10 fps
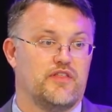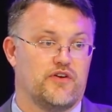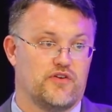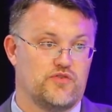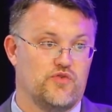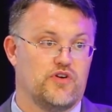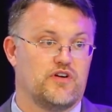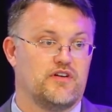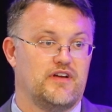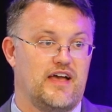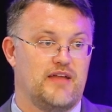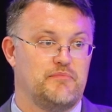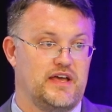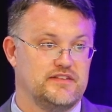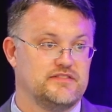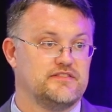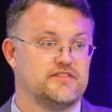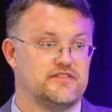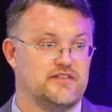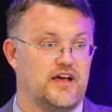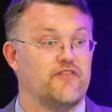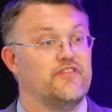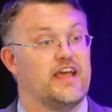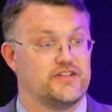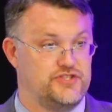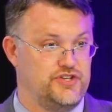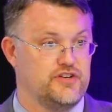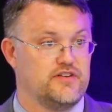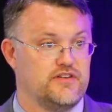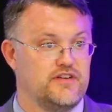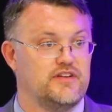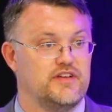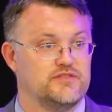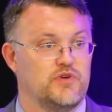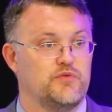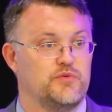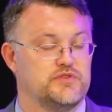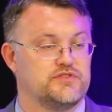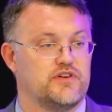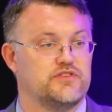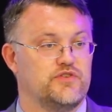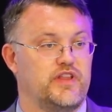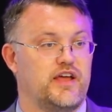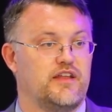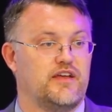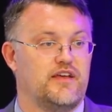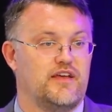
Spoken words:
third quarter at best of next year is when we would start doing that.